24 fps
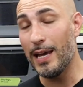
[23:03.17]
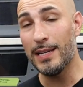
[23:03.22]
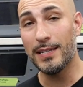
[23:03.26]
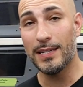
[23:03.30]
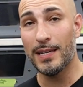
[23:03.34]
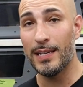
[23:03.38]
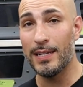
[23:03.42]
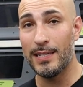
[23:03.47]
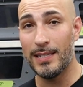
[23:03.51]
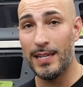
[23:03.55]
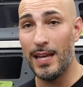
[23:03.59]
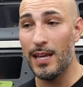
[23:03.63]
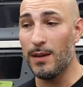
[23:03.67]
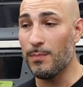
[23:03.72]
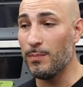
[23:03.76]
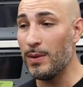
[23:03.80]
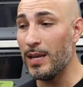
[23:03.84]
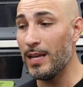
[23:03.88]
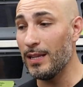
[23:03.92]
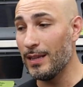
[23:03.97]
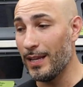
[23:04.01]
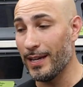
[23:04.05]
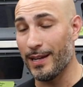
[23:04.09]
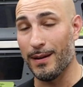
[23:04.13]
it's gonna take
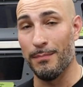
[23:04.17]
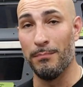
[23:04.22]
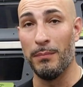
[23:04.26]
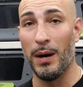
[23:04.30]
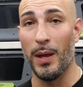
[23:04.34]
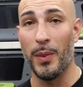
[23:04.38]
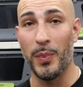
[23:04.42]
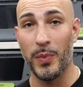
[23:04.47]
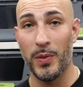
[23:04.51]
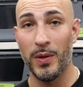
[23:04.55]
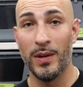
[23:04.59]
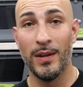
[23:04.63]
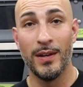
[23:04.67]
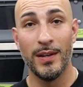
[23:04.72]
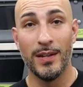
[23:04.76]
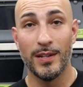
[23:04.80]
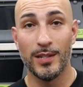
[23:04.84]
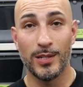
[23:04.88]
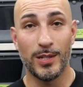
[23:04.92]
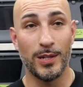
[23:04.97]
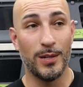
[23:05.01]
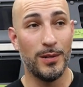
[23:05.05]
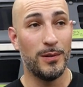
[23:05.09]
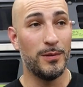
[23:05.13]
me like a month.
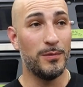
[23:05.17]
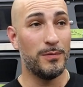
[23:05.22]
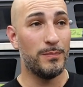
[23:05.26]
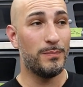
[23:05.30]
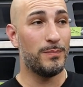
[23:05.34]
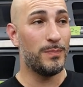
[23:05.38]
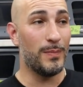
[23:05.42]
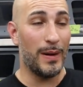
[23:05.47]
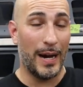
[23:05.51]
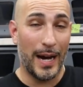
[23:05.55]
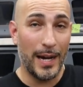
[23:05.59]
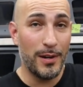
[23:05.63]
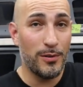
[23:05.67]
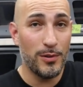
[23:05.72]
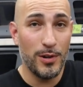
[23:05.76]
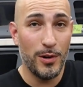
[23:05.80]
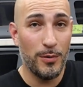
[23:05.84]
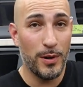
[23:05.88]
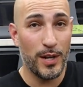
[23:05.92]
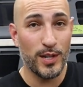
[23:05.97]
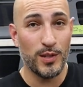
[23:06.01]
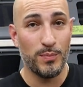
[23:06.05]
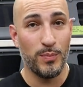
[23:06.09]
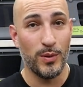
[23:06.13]
So I don't
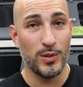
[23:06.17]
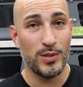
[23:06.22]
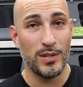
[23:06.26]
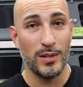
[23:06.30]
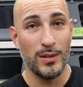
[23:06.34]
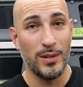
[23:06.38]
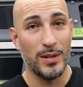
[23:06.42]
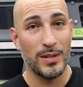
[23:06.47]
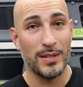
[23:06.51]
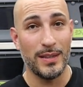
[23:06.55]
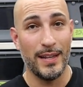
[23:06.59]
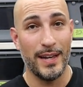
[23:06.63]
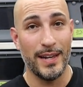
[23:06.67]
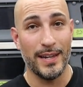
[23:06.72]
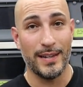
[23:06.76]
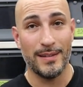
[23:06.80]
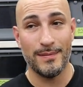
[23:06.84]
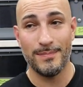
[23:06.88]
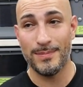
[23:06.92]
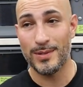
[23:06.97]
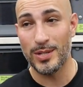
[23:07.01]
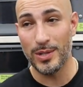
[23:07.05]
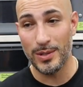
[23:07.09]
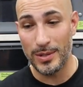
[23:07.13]
know what it's supposed to look
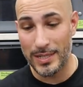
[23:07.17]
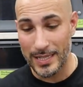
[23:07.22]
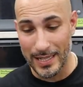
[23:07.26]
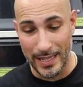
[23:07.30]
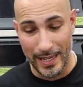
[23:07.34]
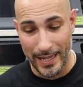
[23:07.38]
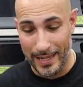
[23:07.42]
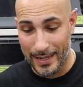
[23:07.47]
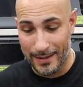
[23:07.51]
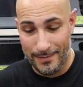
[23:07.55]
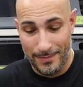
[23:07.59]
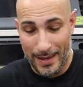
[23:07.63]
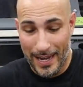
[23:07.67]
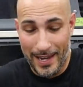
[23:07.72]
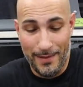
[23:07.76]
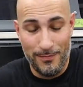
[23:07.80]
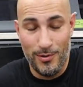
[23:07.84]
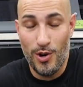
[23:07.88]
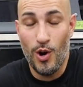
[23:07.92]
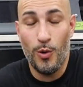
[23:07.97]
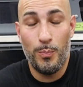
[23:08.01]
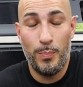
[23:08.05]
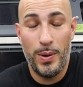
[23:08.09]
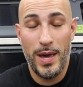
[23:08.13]
like. So it's like I
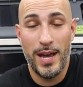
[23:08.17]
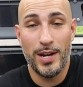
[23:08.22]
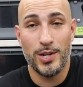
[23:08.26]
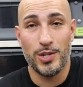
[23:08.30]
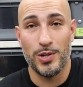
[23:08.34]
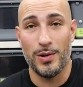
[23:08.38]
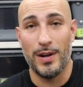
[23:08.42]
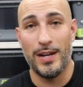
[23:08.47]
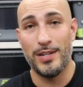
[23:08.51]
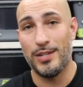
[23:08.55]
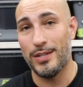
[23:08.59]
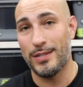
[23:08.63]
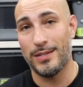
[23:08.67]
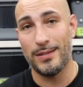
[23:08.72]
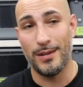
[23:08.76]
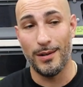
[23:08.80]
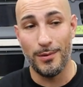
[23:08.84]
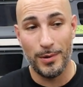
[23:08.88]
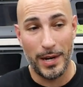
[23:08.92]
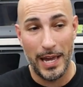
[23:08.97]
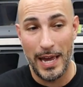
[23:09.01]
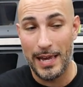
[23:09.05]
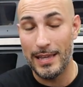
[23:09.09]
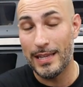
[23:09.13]
have no picture. I just
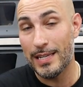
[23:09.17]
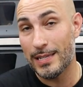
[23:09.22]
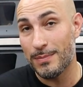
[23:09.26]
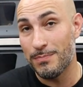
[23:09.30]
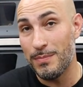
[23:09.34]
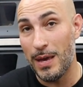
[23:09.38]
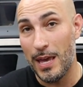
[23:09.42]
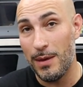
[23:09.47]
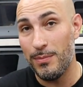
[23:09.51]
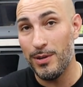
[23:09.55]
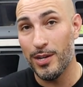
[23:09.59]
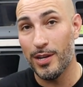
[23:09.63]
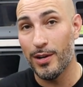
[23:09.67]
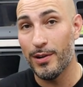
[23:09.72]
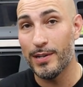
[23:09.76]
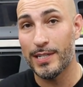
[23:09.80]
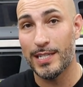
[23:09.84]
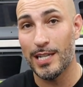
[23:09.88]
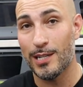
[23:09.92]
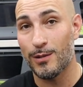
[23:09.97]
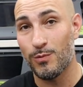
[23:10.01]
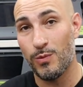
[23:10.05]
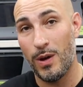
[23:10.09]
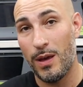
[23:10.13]
okay, this maybe
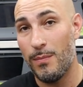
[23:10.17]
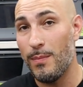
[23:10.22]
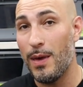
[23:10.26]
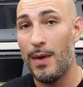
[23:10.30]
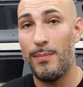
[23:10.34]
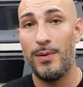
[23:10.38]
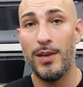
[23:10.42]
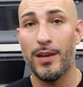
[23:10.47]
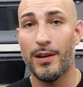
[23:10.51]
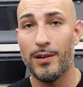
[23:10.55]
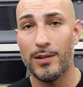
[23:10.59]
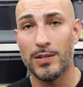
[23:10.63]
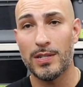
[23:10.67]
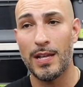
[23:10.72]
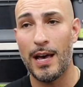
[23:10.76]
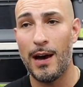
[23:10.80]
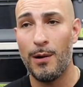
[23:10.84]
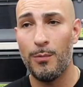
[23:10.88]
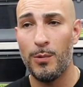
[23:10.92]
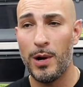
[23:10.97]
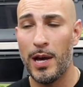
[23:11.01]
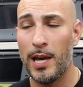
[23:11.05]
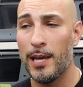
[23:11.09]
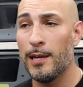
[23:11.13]
goes this way, maybe it goes
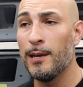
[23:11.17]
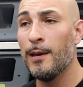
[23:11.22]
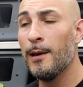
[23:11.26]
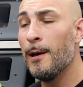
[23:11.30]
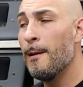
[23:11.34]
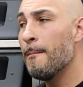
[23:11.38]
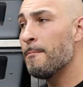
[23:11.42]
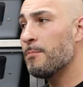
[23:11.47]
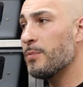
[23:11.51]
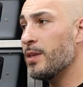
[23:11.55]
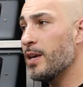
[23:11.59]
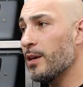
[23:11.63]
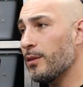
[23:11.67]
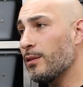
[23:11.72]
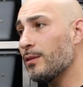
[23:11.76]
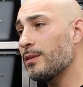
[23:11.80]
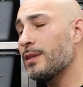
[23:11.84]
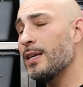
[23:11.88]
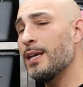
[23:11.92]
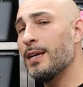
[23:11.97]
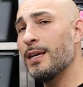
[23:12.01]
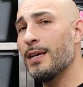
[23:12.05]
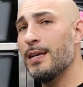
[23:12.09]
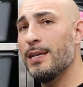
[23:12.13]
that way. The other
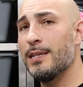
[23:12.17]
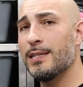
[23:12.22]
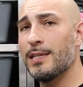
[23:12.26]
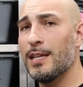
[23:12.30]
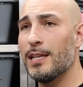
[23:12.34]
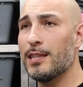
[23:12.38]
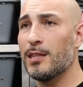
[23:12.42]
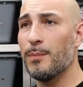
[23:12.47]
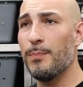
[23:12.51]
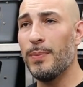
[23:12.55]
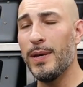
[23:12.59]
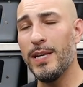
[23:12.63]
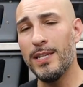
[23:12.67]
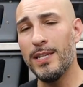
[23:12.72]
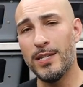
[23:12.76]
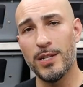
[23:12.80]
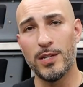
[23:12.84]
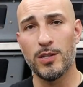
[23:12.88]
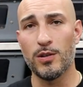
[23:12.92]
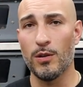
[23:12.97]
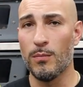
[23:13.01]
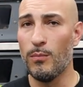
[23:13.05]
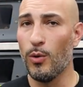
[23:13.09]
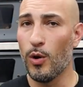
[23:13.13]
thing is that the
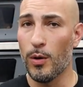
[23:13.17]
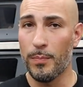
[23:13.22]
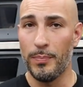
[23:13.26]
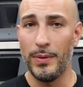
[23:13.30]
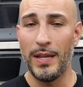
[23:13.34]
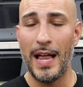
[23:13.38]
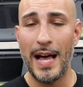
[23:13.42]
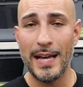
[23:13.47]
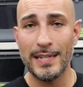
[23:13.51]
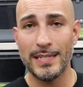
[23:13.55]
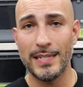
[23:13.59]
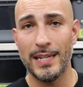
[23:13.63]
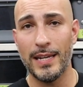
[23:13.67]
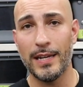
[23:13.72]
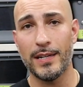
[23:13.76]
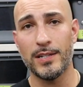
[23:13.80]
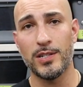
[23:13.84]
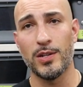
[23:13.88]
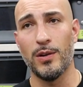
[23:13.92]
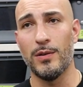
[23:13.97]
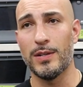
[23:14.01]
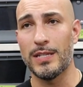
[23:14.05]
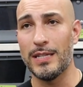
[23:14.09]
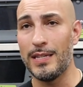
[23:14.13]
pieces are more plastic,
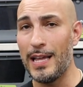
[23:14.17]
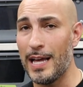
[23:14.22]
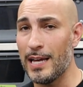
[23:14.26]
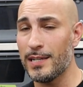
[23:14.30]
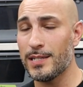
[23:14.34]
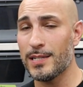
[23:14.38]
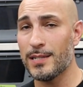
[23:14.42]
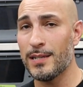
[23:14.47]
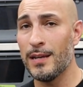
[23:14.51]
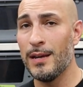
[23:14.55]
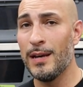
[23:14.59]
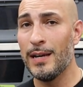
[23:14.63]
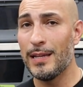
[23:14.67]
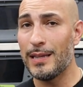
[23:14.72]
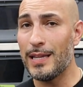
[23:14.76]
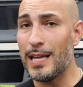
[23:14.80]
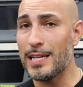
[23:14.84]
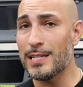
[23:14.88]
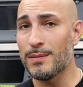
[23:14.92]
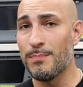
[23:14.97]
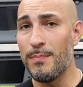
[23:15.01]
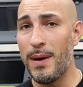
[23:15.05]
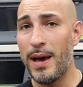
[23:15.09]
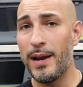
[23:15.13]
so it's less
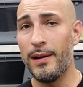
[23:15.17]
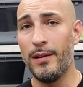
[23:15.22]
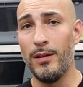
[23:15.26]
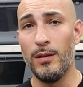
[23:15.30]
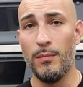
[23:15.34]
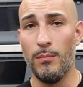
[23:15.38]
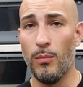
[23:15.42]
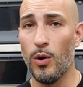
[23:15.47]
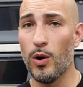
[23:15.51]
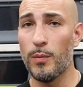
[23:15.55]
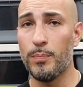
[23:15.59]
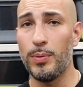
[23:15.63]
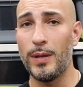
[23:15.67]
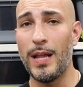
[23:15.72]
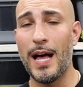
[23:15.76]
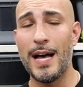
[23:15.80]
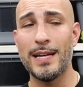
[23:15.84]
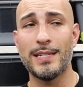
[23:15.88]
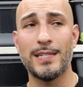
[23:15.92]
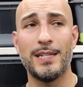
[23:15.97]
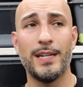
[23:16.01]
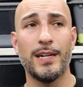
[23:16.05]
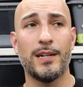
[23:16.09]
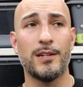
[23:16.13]
less metal, more
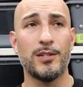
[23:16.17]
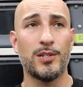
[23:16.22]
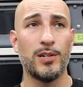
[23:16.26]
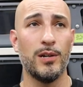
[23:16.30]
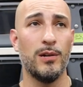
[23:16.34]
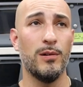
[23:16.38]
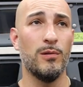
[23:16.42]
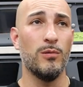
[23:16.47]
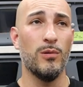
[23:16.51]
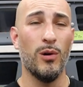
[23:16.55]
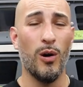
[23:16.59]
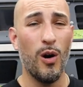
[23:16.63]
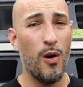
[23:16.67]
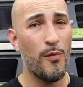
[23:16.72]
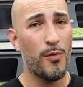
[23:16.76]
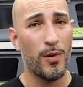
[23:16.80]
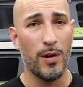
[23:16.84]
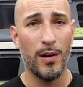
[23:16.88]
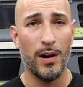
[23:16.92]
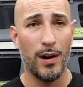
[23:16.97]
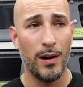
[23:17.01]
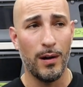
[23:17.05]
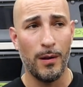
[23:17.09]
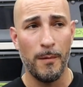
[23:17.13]
plastic. So
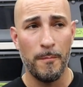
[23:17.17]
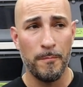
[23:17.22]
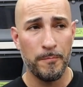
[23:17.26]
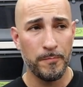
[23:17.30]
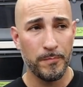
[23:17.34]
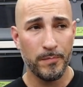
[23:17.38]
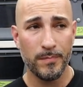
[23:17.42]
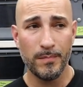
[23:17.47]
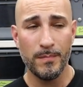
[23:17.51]
overall,